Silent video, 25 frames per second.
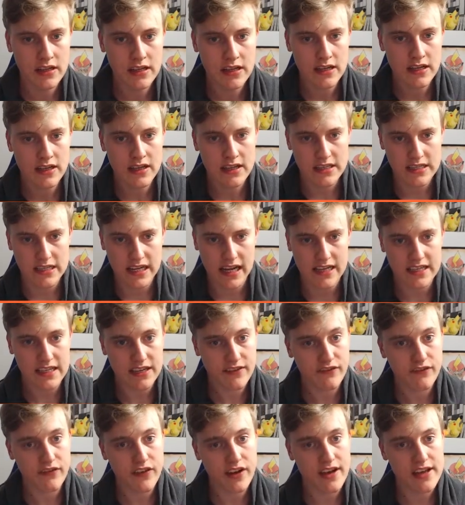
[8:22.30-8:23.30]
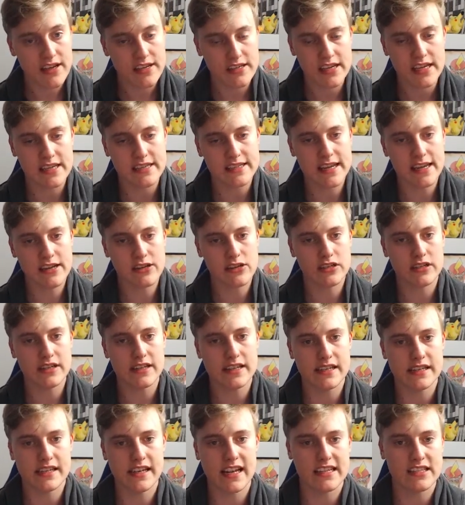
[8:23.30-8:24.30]
Select inverse
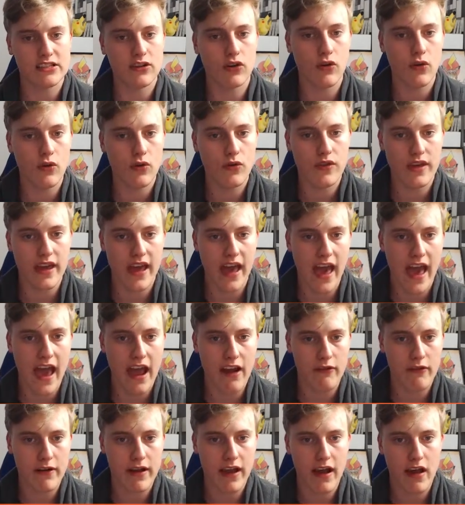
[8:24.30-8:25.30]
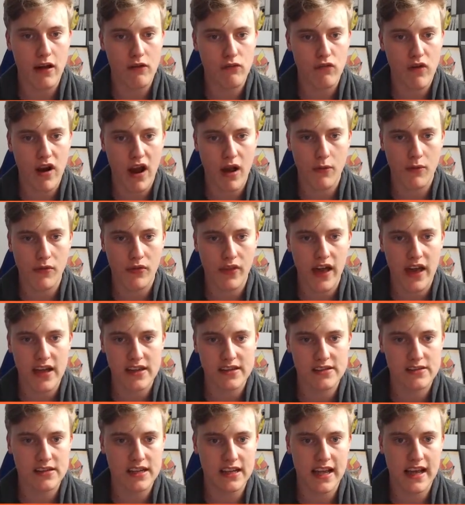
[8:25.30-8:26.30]
essentially selects all the area around that
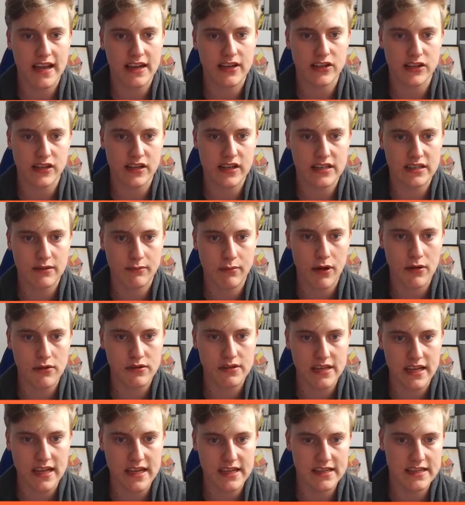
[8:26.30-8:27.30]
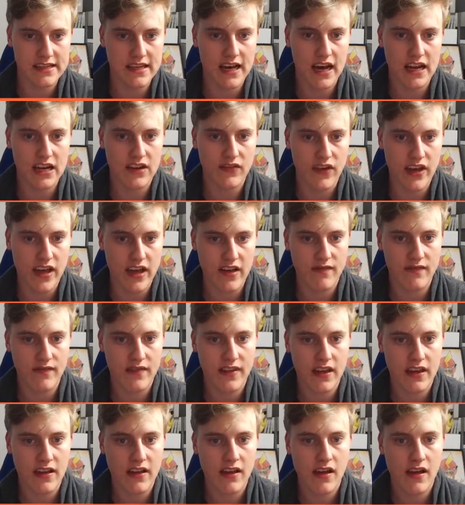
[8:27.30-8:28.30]
selection as opposed to inside of it.
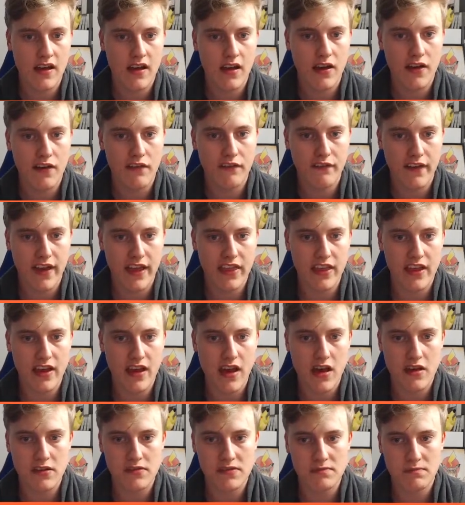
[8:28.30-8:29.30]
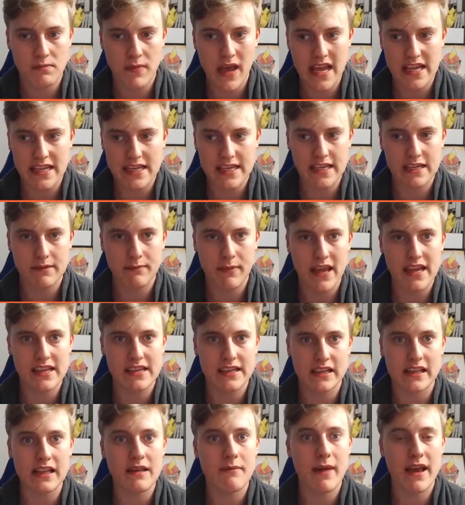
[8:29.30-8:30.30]
Feather
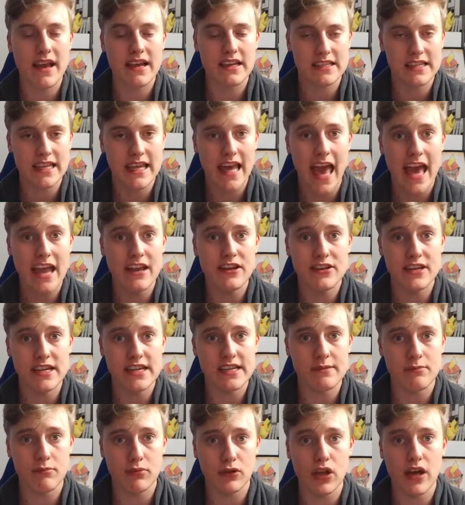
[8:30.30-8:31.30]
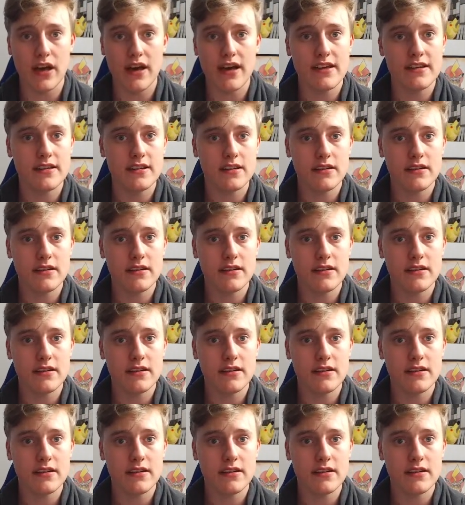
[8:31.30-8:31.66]
basically makes the edges blurred.